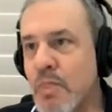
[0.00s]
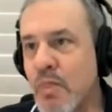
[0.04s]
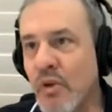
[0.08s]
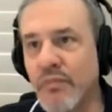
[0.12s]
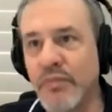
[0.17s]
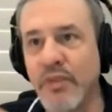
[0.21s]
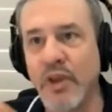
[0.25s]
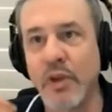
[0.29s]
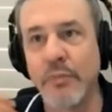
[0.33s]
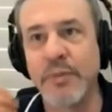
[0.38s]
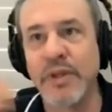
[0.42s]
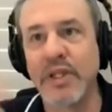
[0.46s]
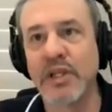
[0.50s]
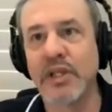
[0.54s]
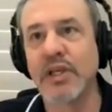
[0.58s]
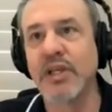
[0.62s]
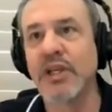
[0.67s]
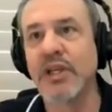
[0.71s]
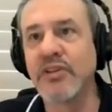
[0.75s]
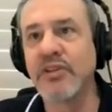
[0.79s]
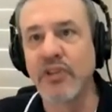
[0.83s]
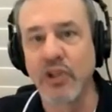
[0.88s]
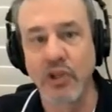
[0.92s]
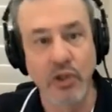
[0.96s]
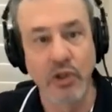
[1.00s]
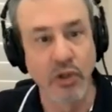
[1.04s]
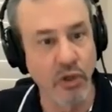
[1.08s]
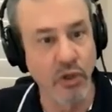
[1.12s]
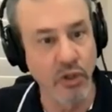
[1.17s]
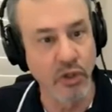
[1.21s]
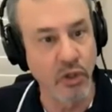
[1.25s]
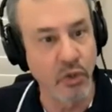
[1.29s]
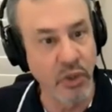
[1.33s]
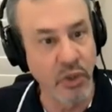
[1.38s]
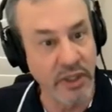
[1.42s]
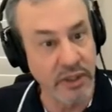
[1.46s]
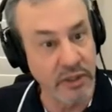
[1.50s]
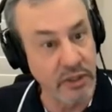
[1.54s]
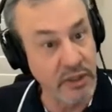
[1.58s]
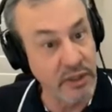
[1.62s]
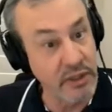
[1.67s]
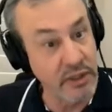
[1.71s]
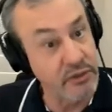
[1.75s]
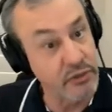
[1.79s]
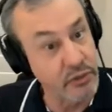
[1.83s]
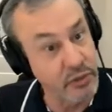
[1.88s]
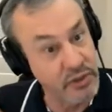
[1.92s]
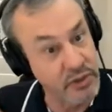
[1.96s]
ability to learn
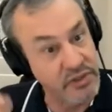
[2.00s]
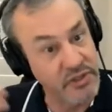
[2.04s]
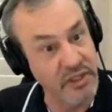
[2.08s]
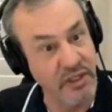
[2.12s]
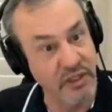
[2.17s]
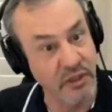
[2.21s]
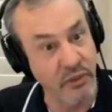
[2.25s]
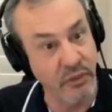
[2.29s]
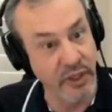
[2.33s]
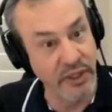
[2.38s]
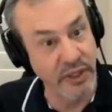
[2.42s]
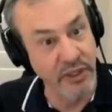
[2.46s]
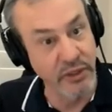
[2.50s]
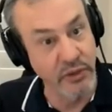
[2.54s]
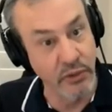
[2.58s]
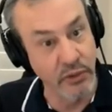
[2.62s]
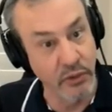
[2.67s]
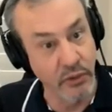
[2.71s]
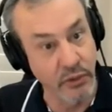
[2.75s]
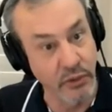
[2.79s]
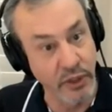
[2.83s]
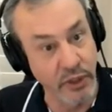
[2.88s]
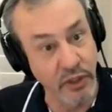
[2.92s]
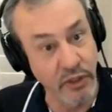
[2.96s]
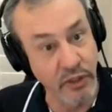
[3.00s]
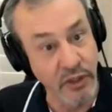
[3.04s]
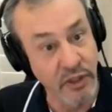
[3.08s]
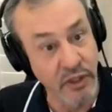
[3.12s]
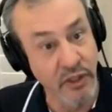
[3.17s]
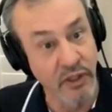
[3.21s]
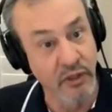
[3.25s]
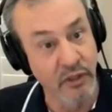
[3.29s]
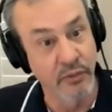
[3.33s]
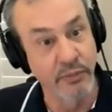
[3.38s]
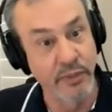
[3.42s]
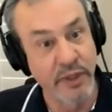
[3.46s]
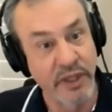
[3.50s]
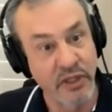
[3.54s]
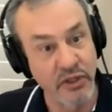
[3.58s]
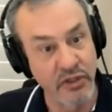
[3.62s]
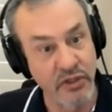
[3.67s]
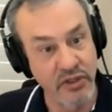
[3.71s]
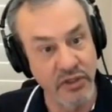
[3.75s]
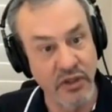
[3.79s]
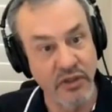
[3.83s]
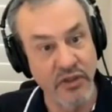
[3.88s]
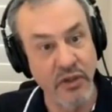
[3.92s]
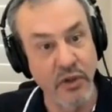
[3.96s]
quickly, to accelerate your learning,
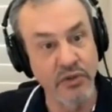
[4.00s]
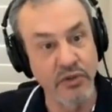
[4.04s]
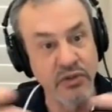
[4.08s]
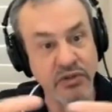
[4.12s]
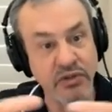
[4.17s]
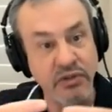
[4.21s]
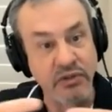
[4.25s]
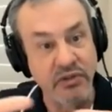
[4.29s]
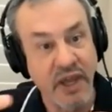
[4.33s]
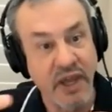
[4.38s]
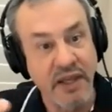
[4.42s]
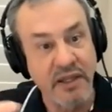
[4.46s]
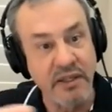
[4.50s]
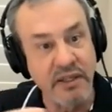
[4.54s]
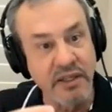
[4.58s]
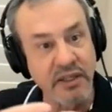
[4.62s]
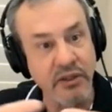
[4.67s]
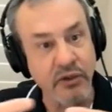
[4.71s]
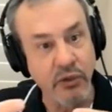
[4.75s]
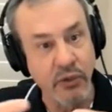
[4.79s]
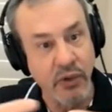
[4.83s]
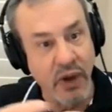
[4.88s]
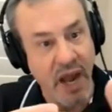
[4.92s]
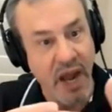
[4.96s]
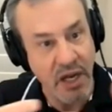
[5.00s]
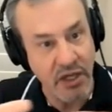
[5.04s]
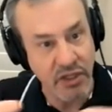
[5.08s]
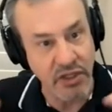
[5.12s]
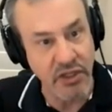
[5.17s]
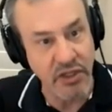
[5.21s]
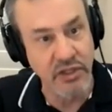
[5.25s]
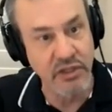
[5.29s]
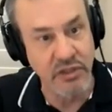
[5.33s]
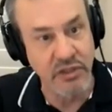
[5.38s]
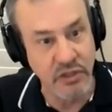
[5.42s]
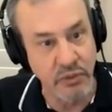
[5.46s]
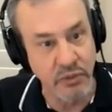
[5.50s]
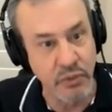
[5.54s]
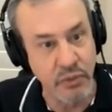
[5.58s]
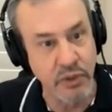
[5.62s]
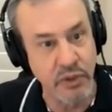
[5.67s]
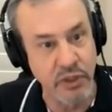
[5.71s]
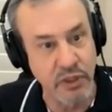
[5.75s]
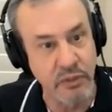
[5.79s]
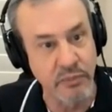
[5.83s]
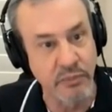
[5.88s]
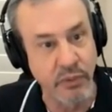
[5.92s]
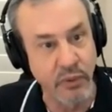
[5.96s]
because those daily interactions are
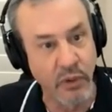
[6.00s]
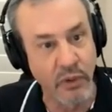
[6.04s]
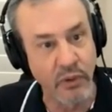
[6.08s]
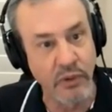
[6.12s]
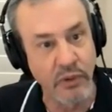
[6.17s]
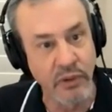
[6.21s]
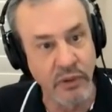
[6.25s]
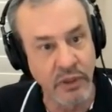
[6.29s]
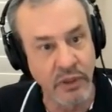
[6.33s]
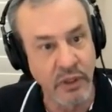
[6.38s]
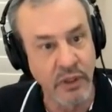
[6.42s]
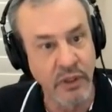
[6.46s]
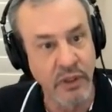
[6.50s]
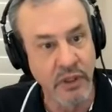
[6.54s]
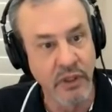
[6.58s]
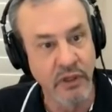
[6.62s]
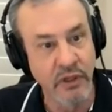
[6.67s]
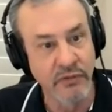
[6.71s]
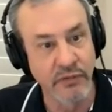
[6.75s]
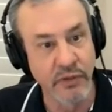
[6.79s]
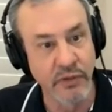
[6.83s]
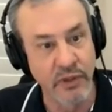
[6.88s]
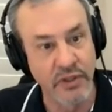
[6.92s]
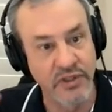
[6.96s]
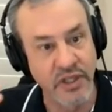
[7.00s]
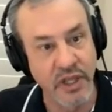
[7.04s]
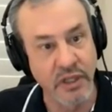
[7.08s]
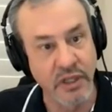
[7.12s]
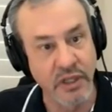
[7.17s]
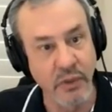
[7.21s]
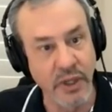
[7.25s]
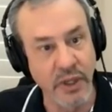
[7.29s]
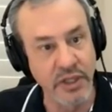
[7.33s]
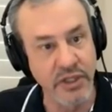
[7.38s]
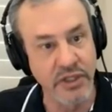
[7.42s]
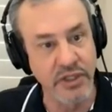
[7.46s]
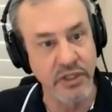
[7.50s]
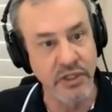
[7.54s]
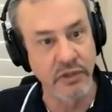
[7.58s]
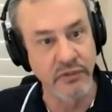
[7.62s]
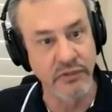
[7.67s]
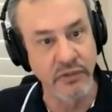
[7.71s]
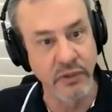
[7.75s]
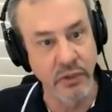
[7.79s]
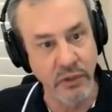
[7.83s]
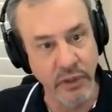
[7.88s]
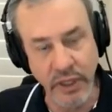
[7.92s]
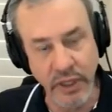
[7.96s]
really important for acceleration of
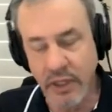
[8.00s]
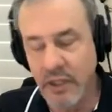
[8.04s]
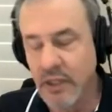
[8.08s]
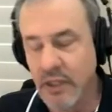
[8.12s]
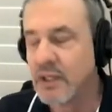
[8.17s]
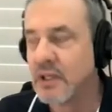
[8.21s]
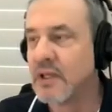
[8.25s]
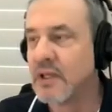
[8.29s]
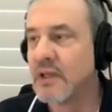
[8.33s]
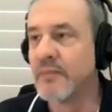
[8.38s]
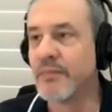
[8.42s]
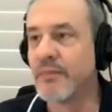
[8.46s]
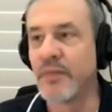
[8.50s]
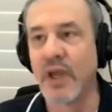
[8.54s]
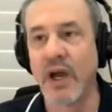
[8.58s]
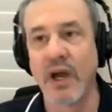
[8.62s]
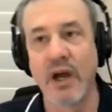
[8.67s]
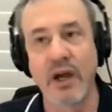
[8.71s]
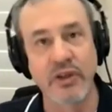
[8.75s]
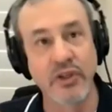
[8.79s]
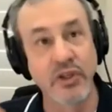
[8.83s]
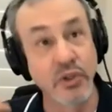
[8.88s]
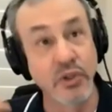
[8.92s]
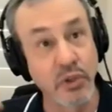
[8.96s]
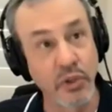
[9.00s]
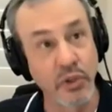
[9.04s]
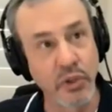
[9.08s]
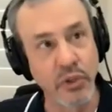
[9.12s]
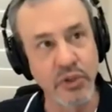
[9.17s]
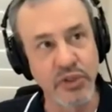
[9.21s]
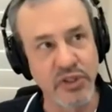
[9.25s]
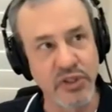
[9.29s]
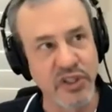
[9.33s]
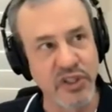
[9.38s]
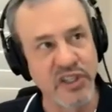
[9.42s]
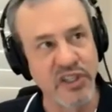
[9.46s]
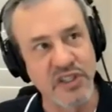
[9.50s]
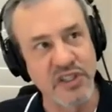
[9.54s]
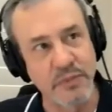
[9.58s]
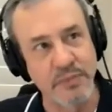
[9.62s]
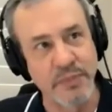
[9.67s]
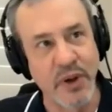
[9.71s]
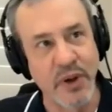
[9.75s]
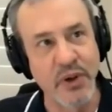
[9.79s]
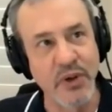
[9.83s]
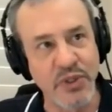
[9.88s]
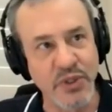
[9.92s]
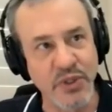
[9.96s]
learning. You lose the
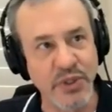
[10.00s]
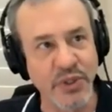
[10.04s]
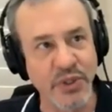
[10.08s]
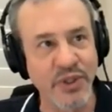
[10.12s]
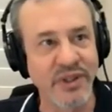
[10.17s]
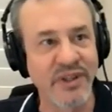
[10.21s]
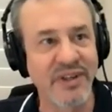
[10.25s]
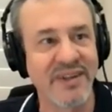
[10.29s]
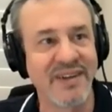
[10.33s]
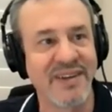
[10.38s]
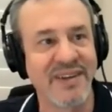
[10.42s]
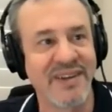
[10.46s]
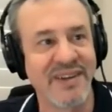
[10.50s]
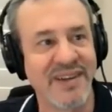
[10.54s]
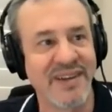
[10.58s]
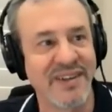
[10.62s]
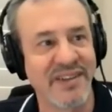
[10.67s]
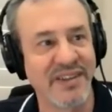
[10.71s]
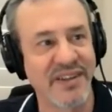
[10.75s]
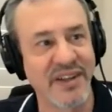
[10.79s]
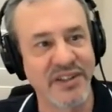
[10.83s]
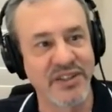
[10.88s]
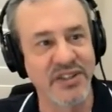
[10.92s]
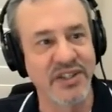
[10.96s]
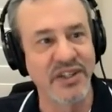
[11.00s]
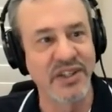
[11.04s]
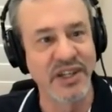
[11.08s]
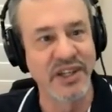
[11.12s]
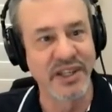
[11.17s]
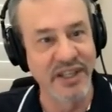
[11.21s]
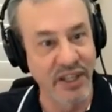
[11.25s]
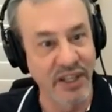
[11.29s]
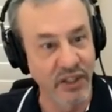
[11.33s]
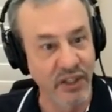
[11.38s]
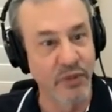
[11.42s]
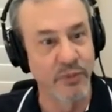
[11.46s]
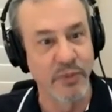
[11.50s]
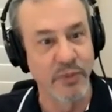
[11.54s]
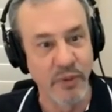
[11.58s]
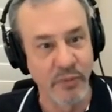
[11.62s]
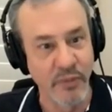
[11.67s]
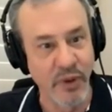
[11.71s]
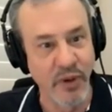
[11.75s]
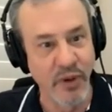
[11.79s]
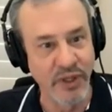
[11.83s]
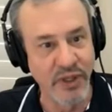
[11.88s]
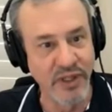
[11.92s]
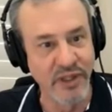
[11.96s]
exposure that's going to get you
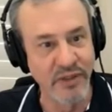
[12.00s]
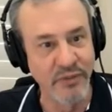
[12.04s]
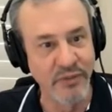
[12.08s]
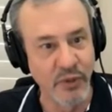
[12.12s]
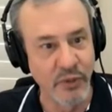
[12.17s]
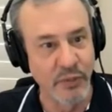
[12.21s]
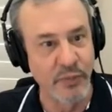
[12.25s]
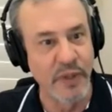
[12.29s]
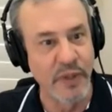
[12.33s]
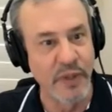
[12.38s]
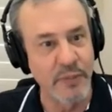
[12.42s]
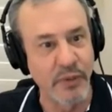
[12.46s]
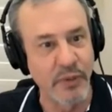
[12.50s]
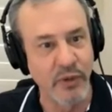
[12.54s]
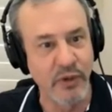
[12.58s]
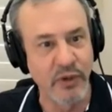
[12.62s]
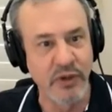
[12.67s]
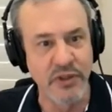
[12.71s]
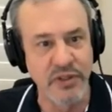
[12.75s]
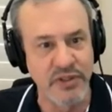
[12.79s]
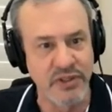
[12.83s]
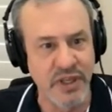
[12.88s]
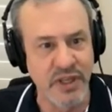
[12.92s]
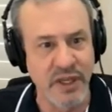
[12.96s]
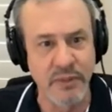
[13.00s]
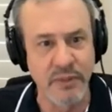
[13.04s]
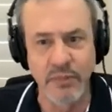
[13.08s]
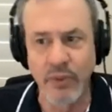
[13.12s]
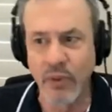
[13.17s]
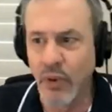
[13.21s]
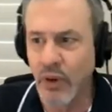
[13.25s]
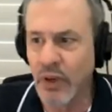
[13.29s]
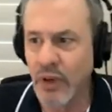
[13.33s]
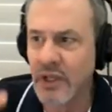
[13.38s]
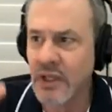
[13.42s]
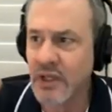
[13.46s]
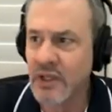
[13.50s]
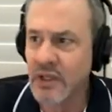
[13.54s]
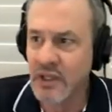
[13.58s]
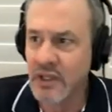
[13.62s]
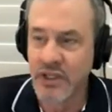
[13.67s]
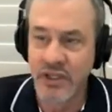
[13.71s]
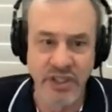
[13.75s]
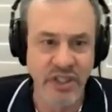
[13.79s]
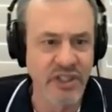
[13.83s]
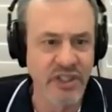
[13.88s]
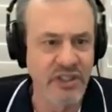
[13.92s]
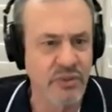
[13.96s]
promoted. People are going to say, boy,
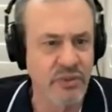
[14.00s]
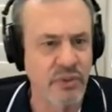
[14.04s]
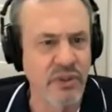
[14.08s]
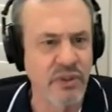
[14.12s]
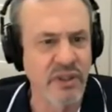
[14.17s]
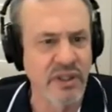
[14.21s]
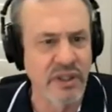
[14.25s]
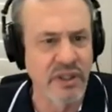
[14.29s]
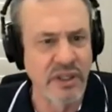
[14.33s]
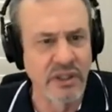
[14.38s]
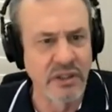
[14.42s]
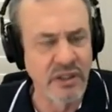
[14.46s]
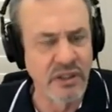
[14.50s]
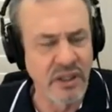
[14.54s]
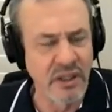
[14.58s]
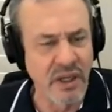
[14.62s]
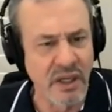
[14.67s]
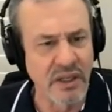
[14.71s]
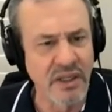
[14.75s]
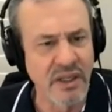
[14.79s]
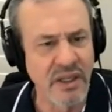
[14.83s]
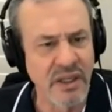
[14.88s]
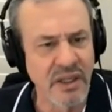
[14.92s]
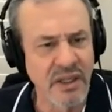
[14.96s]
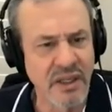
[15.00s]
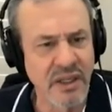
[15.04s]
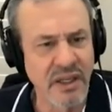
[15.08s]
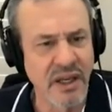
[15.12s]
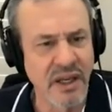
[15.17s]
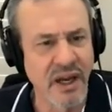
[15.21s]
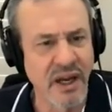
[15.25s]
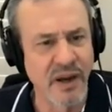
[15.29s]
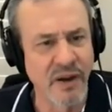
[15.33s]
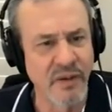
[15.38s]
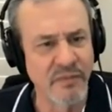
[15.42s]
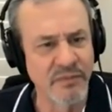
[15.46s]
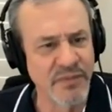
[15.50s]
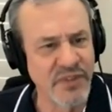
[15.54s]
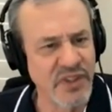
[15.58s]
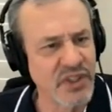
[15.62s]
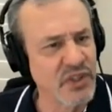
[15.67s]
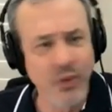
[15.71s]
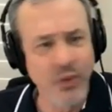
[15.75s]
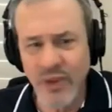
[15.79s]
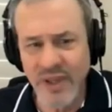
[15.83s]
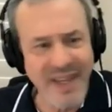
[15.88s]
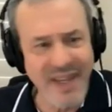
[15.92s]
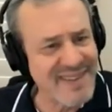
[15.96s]
she's really good. You
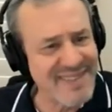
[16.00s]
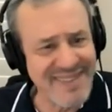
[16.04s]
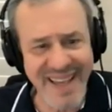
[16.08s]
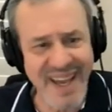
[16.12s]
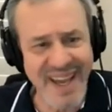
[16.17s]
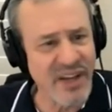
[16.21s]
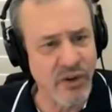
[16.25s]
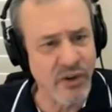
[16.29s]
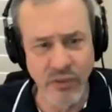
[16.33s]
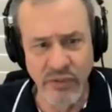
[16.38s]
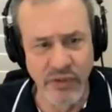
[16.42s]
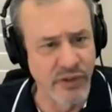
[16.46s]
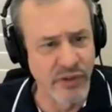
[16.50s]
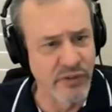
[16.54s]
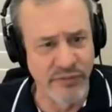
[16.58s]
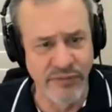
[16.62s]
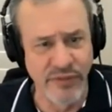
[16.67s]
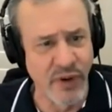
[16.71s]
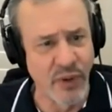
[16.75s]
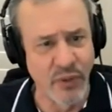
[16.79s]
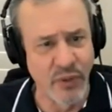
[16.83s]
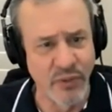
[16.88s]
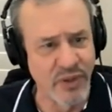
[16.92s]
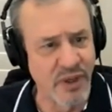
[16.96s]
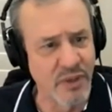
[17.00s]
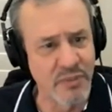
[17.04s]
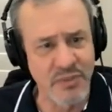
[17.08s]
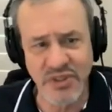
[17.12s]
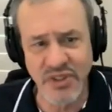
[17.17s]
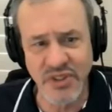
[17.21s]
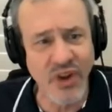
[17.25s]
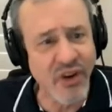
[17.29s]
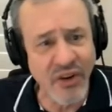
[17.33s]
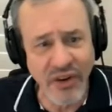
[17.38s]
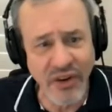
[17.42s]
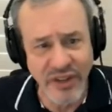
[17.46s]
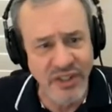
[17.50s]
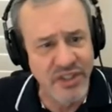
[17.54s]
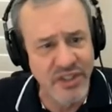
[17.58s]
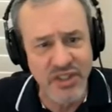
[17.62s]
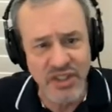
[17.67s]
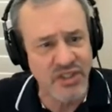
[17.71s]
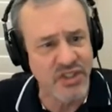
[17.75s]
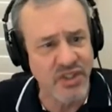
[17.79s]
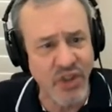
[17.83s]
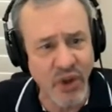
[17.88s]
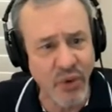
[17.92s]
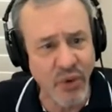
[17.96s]
don't get that over the phone. I'm sorry, you
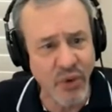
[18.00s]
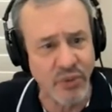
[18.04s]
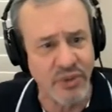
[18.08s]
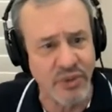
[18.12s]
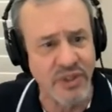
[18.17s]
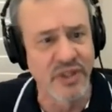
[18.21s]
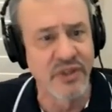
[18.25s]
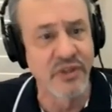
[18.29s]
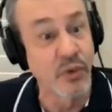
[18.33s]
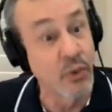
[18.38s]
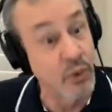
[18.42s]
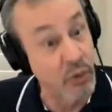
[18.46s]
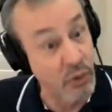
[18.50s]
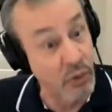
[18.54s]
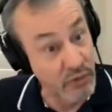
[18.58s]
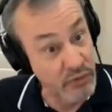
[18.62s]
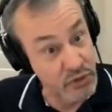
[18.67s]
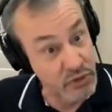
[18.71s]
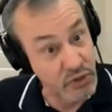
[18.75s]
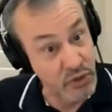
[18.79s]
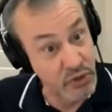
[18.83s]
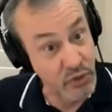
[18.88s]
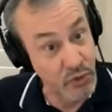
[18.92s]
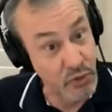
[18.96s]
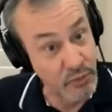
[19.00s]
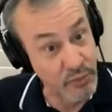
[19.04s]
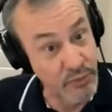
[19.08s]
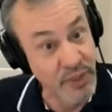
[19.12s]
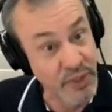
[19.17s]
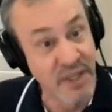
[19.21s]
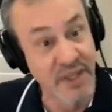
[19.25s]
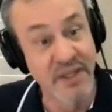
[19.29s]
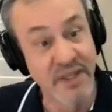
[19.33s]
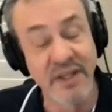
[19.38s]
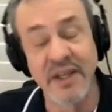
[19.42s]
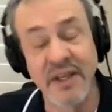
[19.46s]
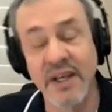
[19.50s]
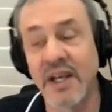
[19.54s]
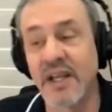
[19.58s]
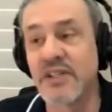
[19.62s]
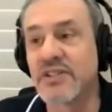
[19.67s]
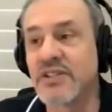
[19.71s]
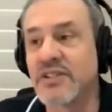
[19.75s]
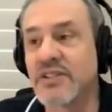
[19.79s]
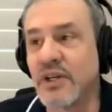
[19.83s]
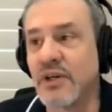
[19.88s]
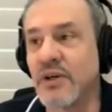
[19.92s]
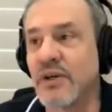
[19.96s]
just don't, or over Zoom.
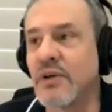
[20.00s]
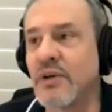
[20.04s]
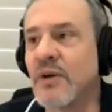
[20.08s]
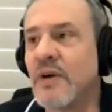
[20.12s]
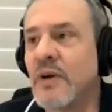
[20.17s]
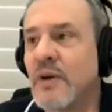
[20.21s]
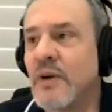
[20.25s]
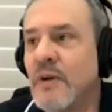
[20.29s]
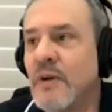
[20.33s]
And so